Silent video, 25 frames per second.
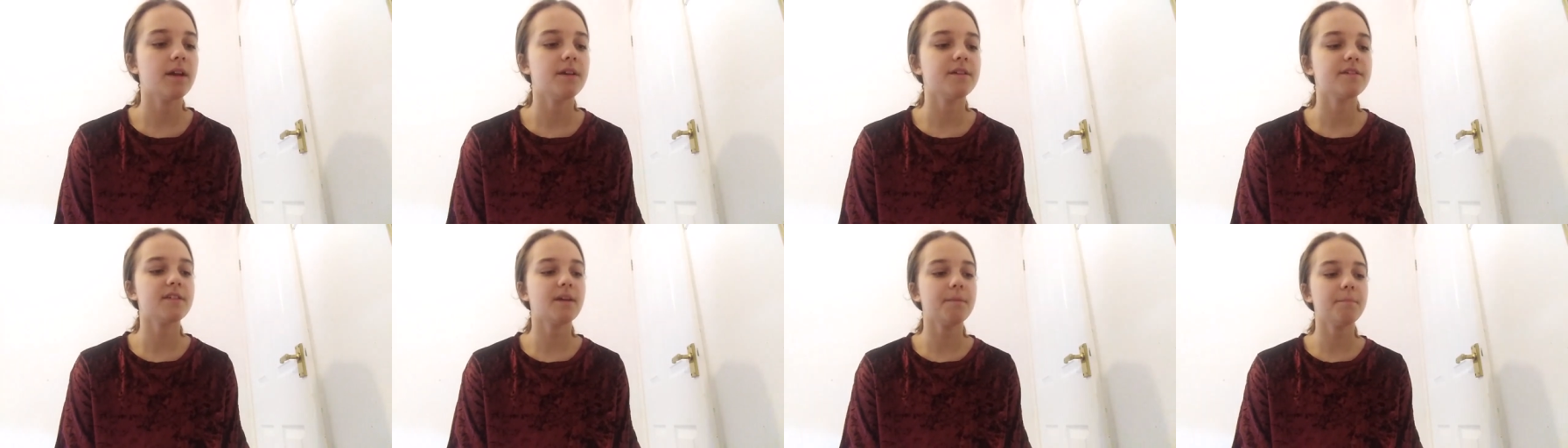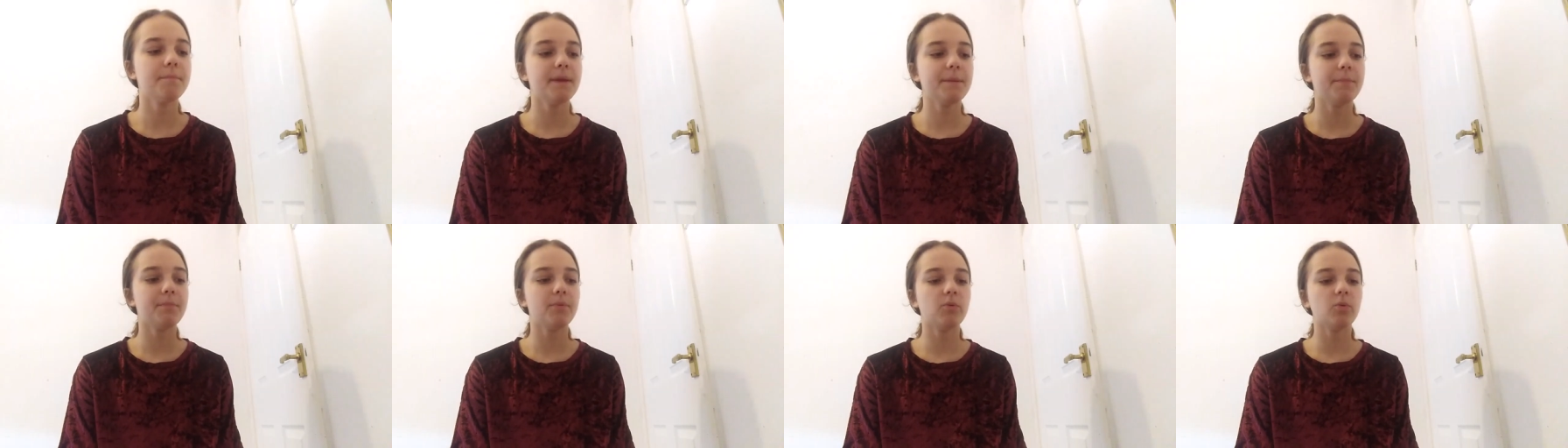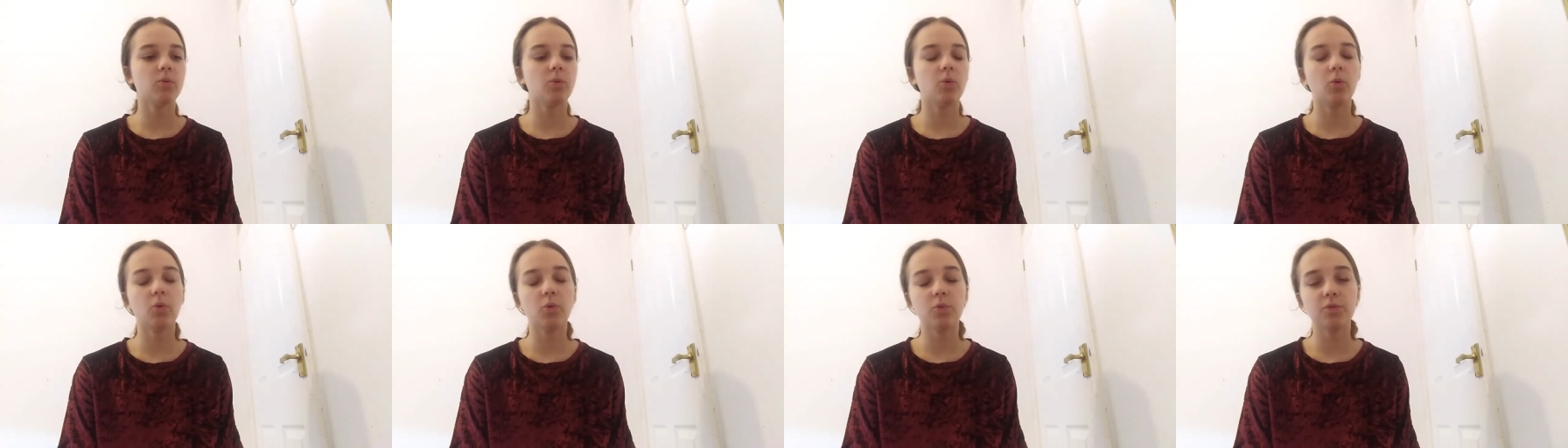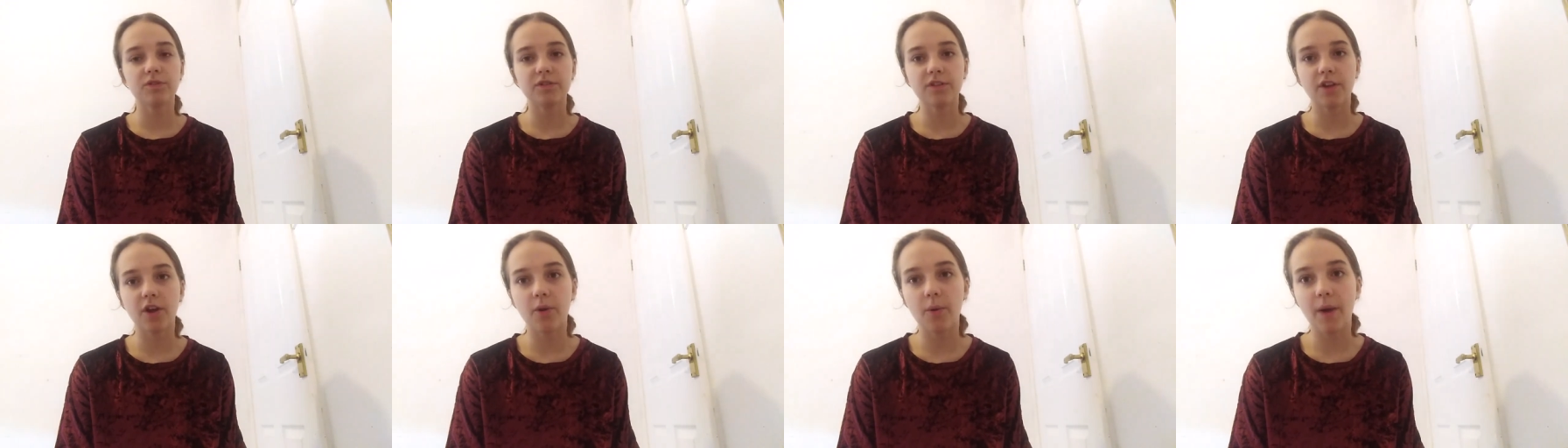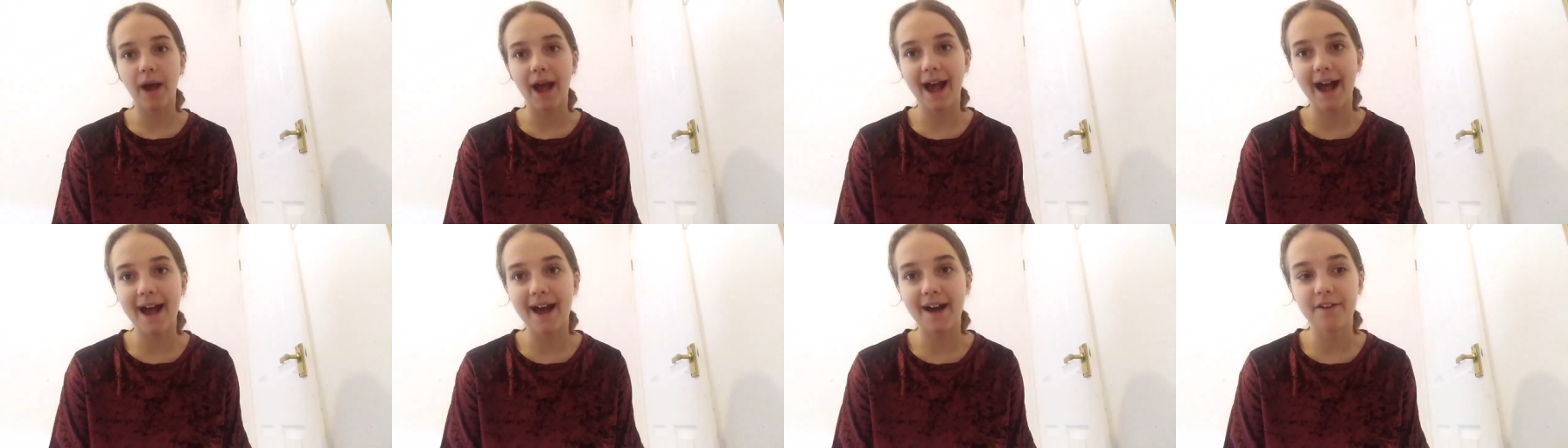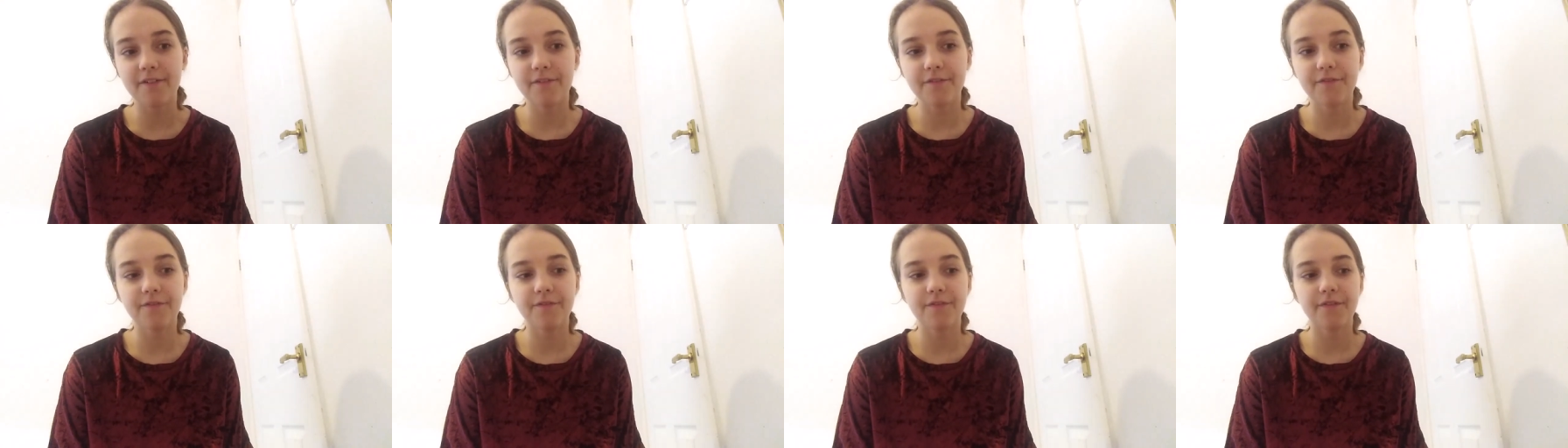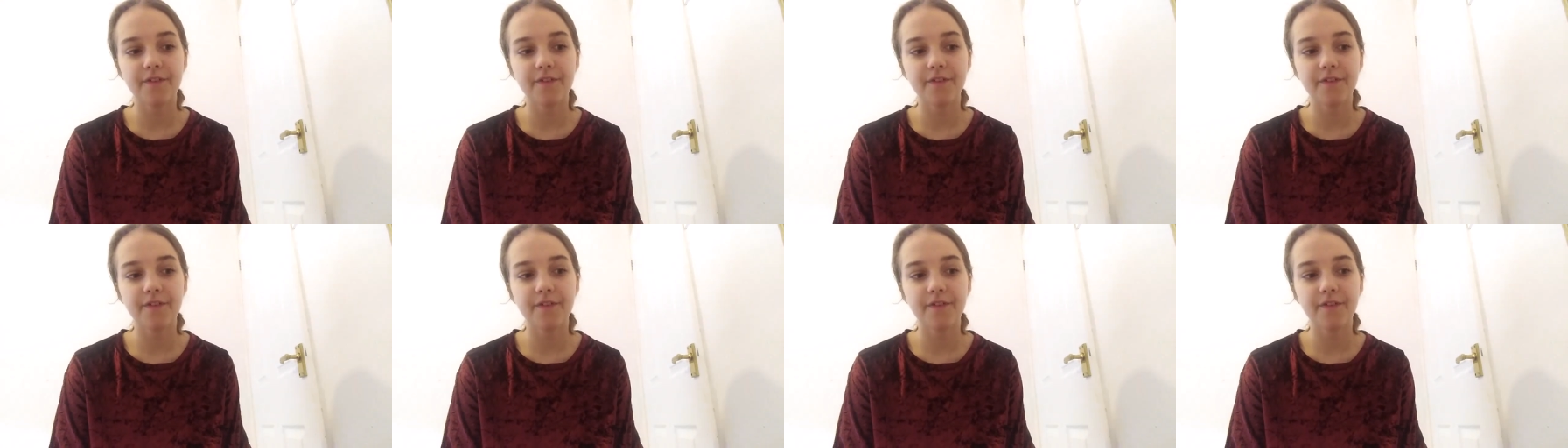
some people also have